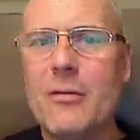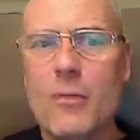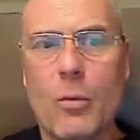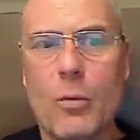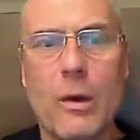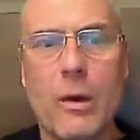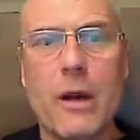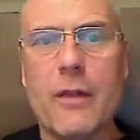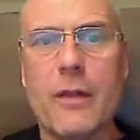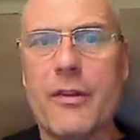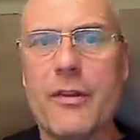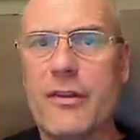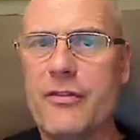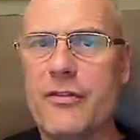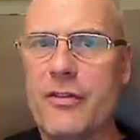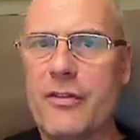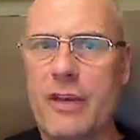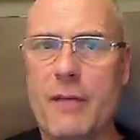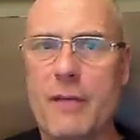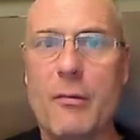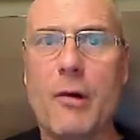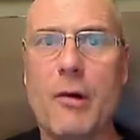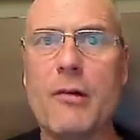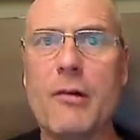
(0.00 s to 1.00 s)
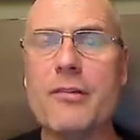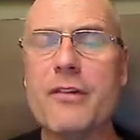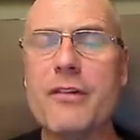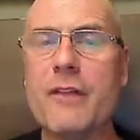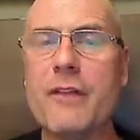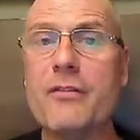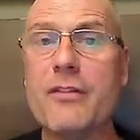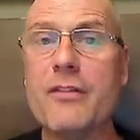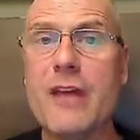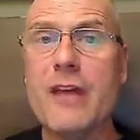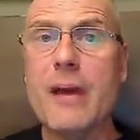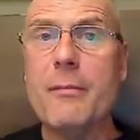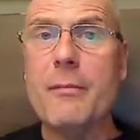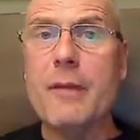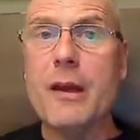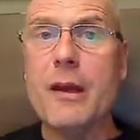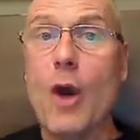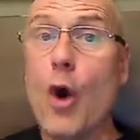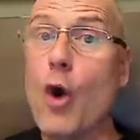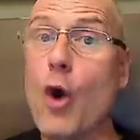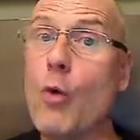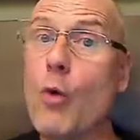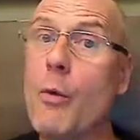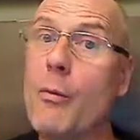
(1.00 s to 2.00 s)
well, this immoral stuff is
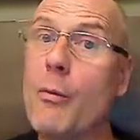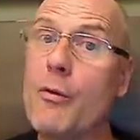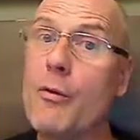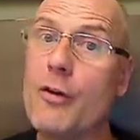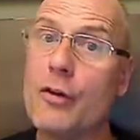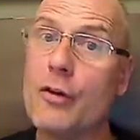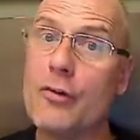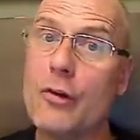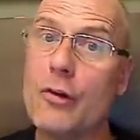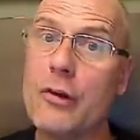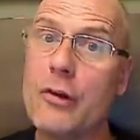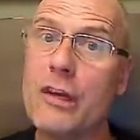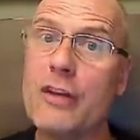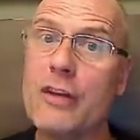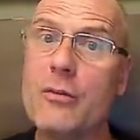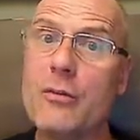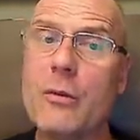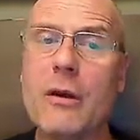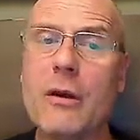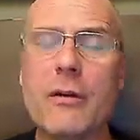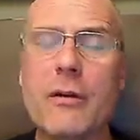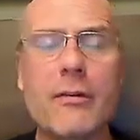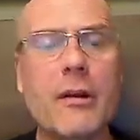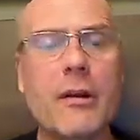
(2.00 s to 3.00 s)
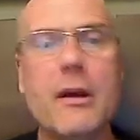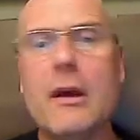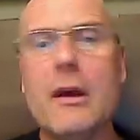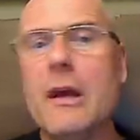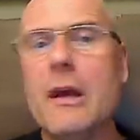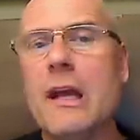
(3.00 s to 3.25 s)
happening. Oh, well, we've got to look into it.